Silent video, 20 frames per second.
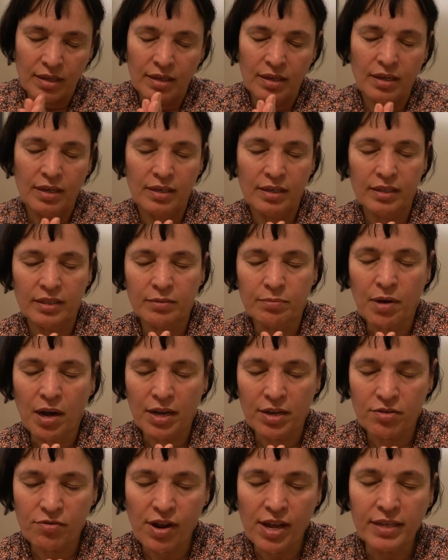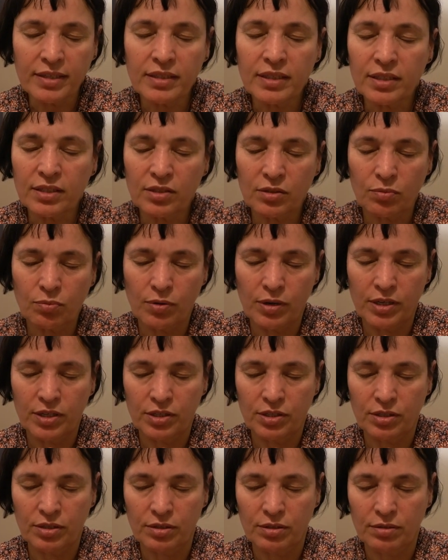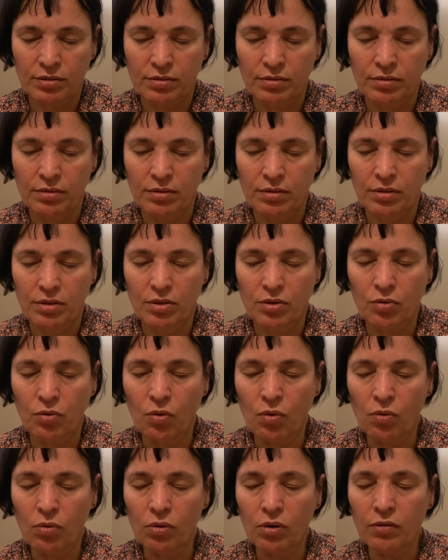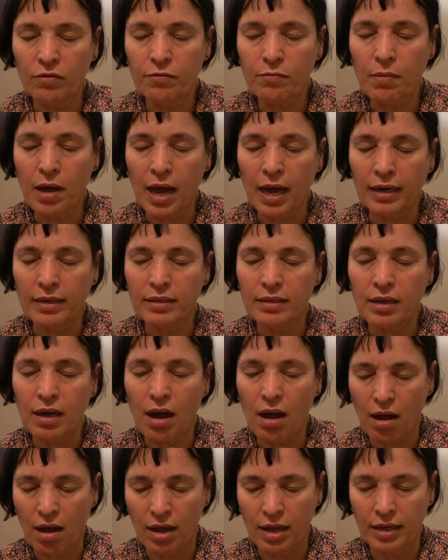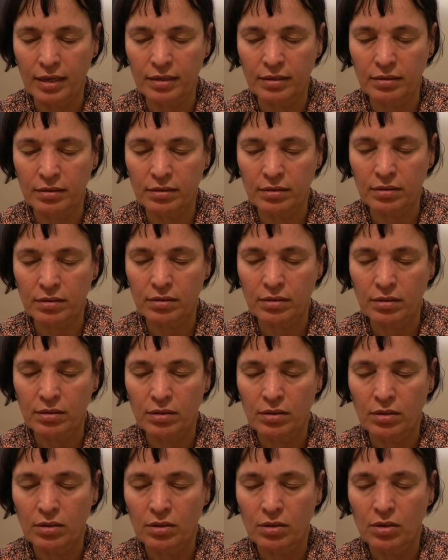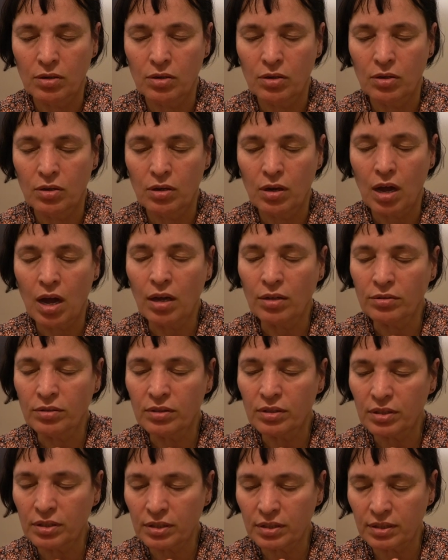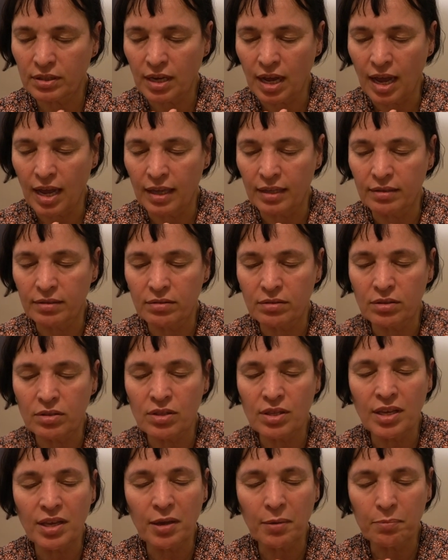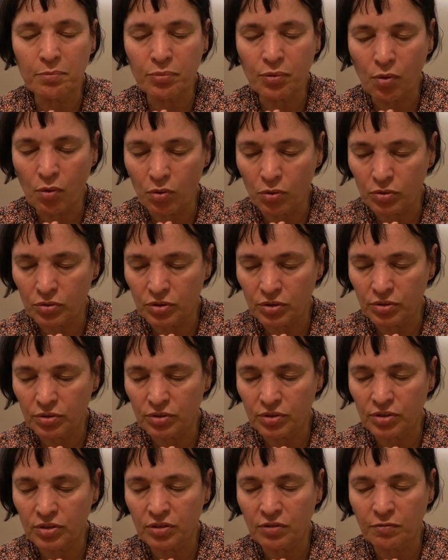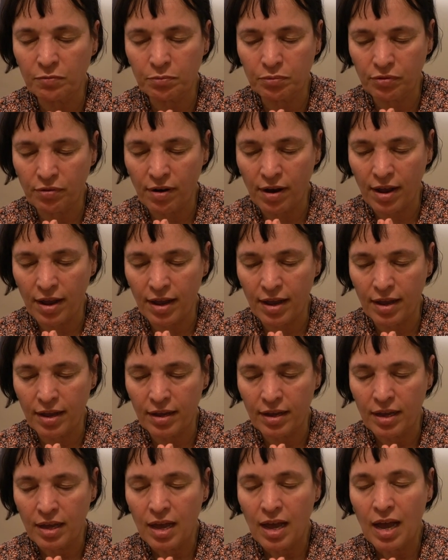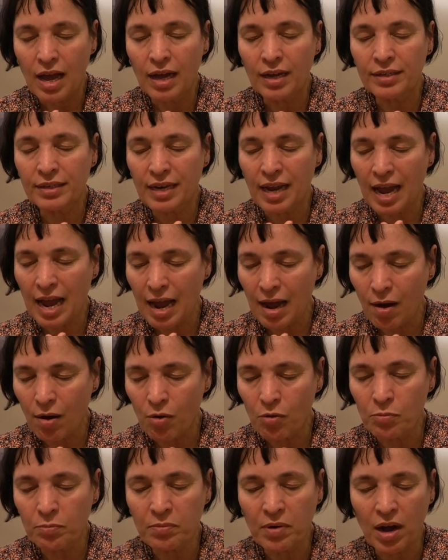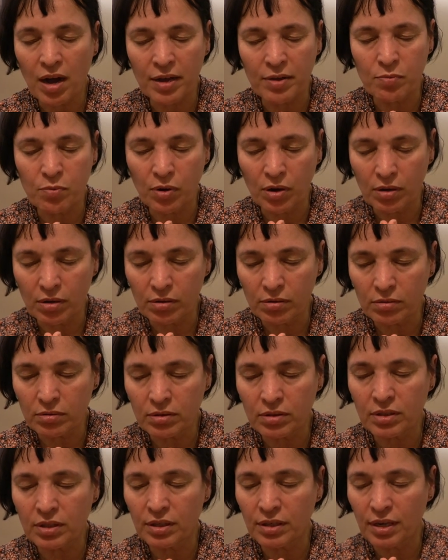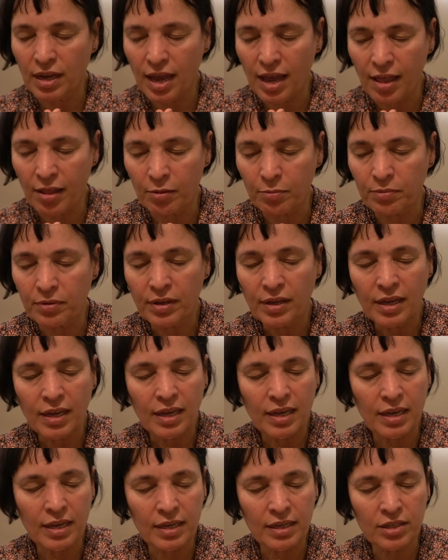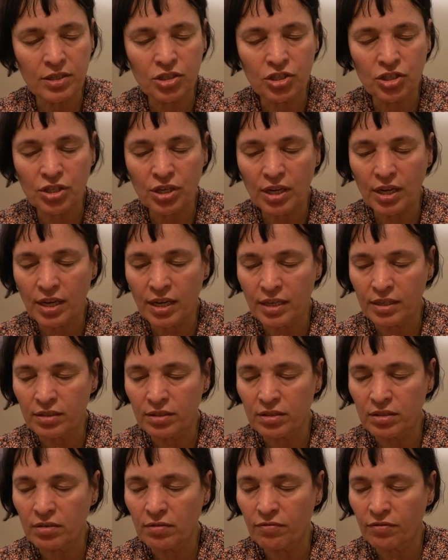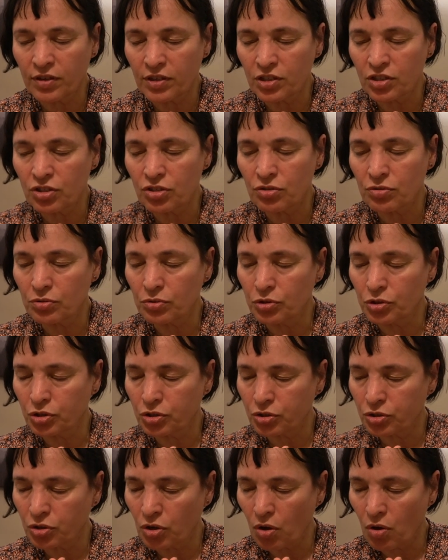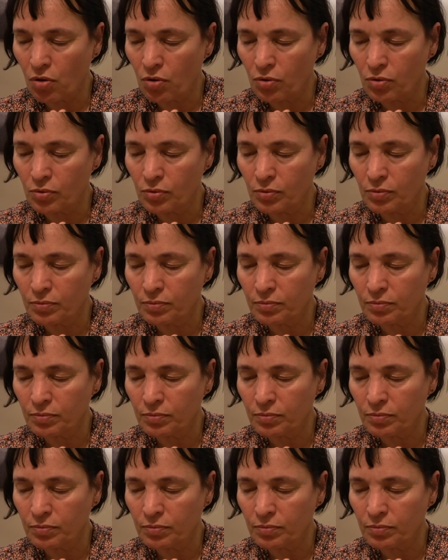It is my greatest wish that all of mankind understand the importance of prayer and how my world can help each individual soul.